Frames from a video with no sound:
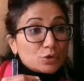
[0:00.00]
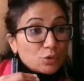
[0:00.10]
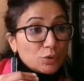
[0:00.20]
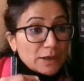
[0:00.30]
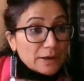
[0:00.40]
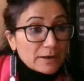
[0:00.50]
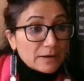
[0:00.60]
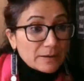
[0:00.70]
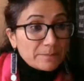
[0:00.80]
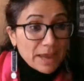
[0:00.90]
you know,
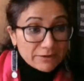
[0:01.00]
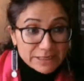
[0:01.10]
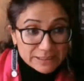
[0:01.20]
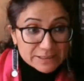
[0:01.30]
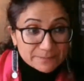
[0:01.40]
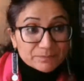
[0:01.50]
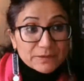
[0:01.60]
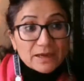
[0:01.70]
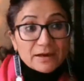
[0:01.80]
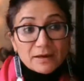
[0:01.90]
uh, buried,
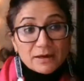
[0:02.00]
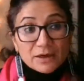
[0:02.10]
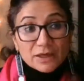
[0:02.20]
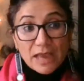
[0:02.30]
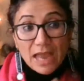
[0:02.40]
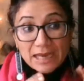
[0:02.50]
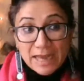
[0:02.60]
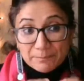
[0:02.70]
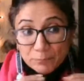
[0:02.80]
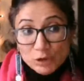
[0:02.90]
uh,
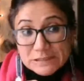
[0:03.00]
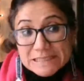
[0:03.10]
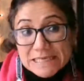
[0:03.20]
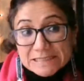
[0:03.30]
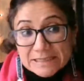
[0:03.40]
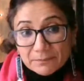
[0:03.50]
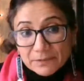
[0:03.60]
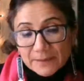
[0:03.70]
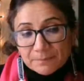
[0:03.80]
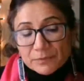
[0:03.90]
and I'm not seeing
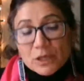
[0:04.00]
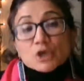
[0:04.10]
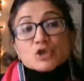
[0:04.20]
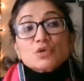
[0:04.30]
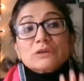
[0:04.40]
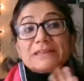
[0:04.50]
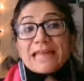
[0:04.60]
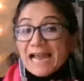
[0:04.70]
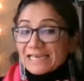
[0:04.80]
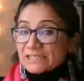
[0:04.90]
something. So
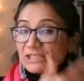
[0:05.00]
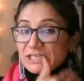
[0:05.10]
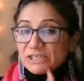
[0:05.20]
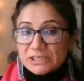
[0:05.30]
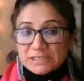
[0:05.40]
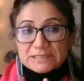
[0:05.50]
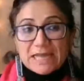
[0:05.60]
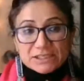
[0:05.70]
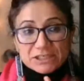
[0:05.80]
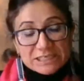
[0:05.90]
that changes.
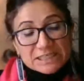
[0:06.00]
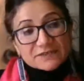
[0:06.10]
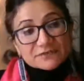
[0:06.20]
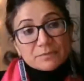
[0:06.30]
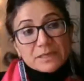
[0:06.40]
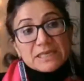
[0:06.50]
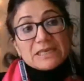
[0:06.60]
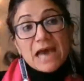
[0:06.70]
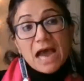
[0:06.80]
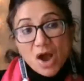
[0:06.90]
That changes for me
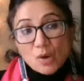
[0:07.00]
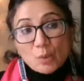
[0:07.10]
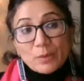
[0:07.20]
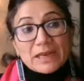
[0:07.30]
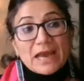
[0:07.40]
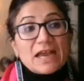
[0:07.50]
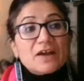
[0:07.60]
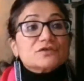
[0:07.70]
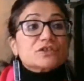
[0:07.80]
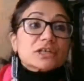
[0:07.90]
now when I
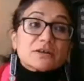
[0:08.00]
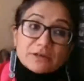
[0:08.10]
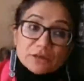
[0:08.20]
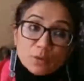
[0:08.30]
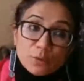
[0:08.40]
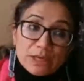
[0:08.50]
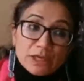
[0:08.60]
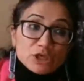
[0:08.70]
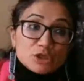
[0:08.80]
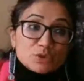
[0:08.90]
have children
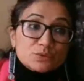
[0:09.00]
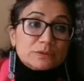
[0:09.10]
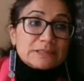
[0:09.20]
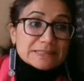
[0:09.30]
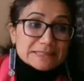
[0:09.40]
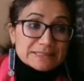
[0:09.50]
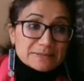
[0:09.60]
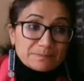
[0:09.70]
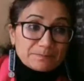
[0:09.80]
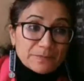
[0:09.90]
going into the
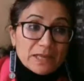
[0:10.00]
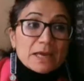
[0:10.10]
system.